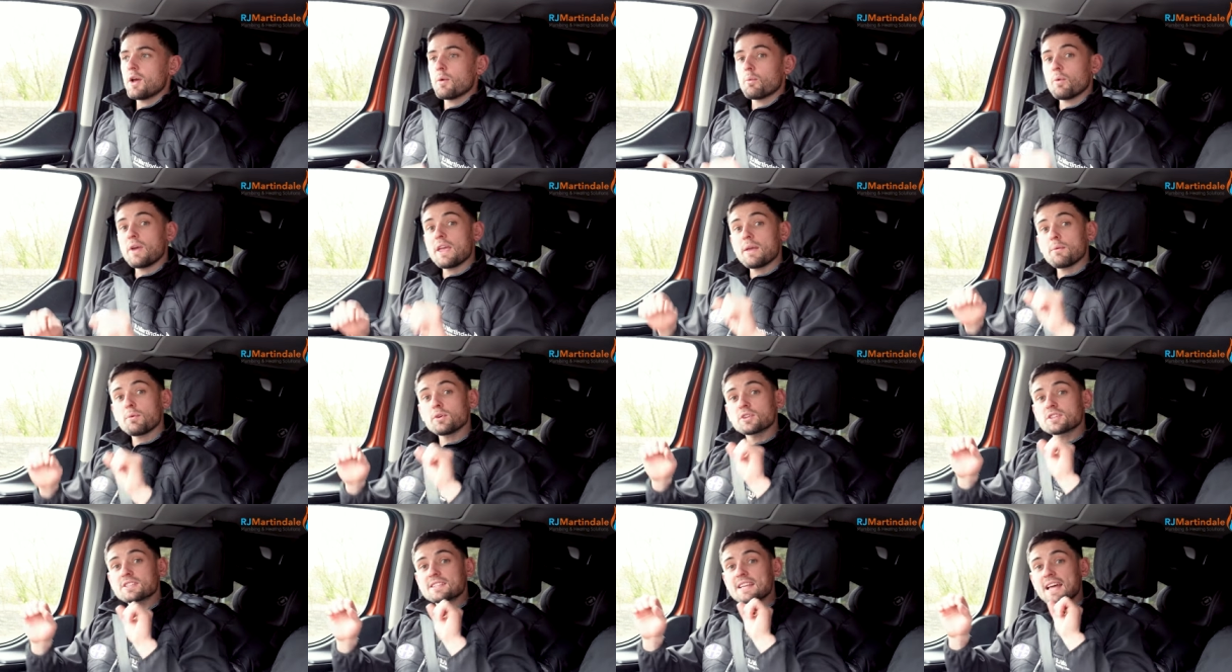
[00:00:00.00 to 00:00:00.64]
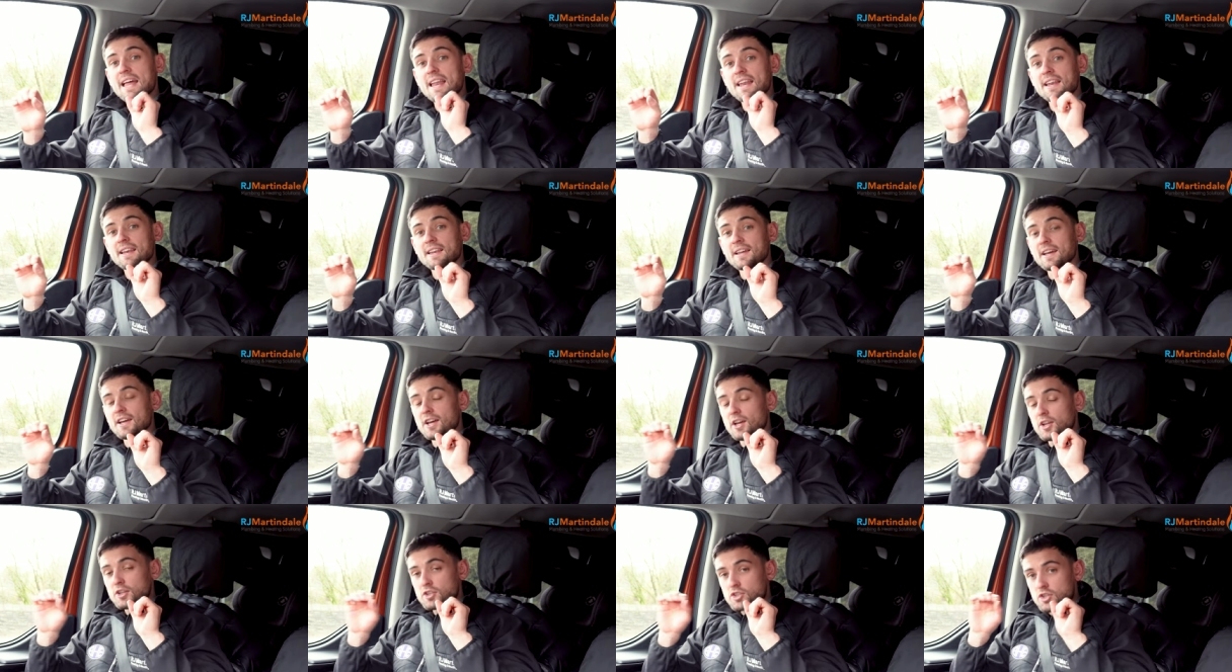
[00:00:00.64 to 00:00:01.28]
We would send
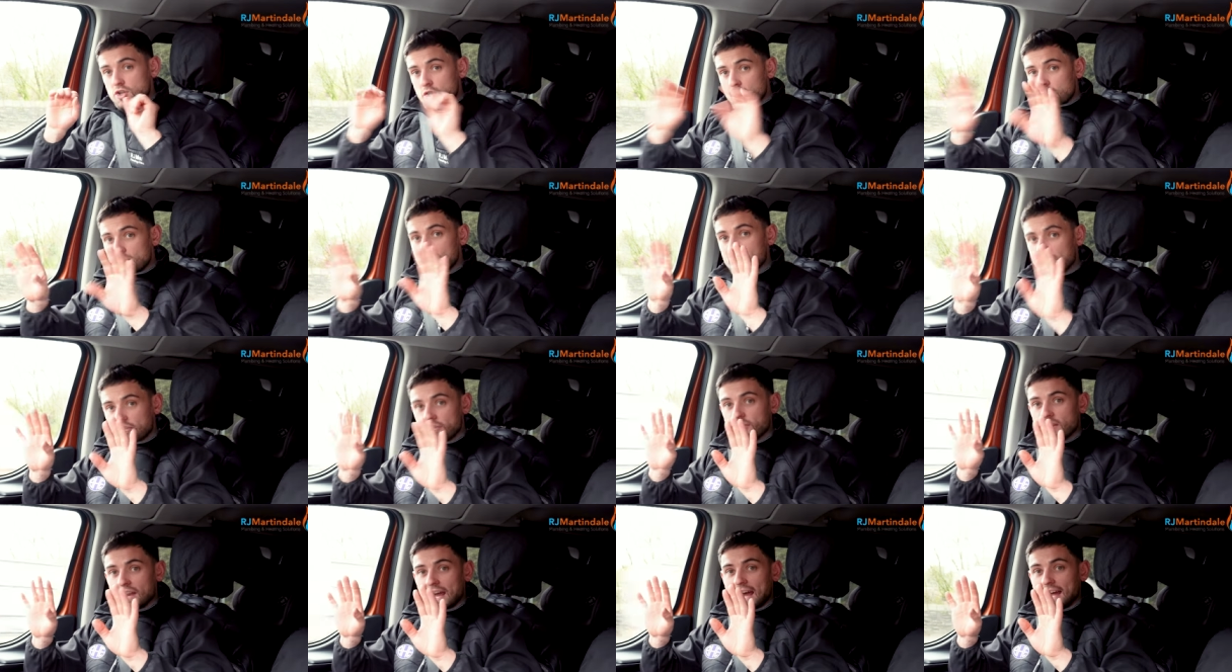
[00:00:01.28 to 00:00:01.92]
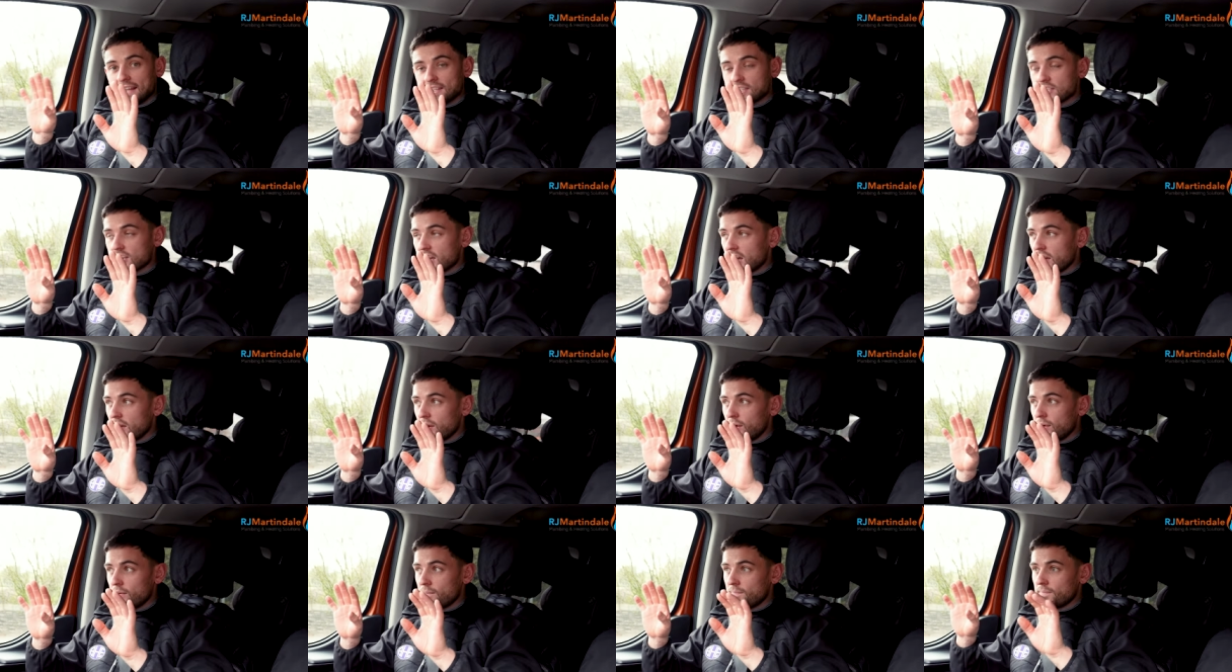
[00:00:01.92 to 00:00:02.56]
two different ads
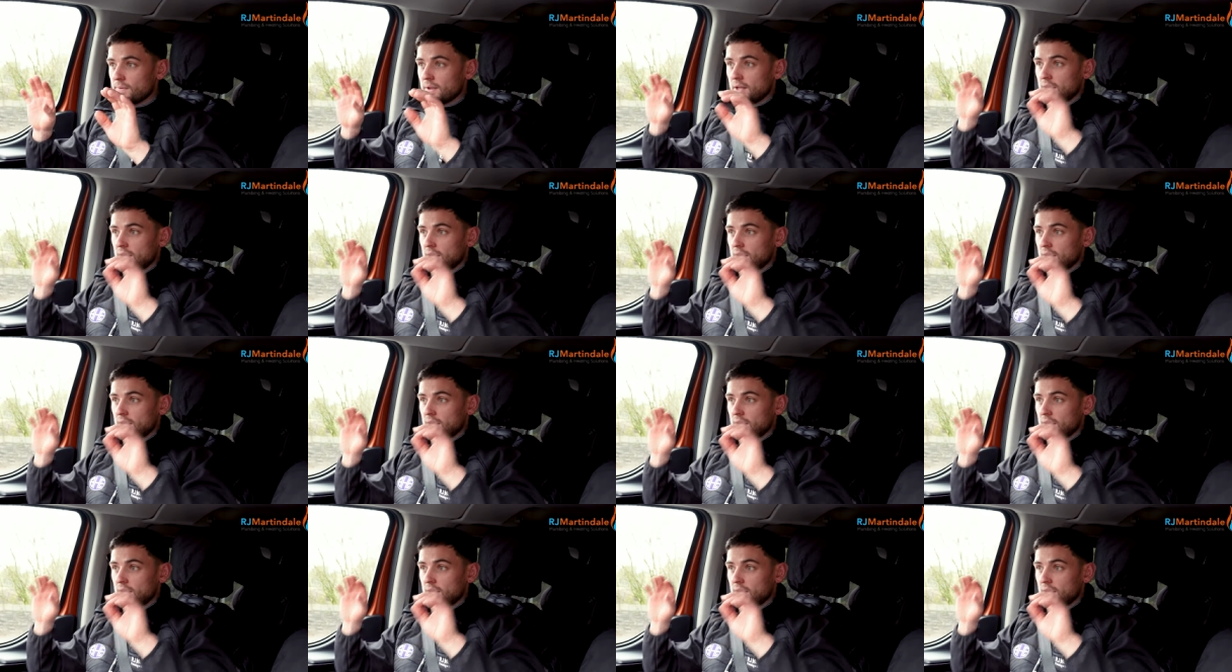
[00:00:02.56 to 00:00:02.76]
out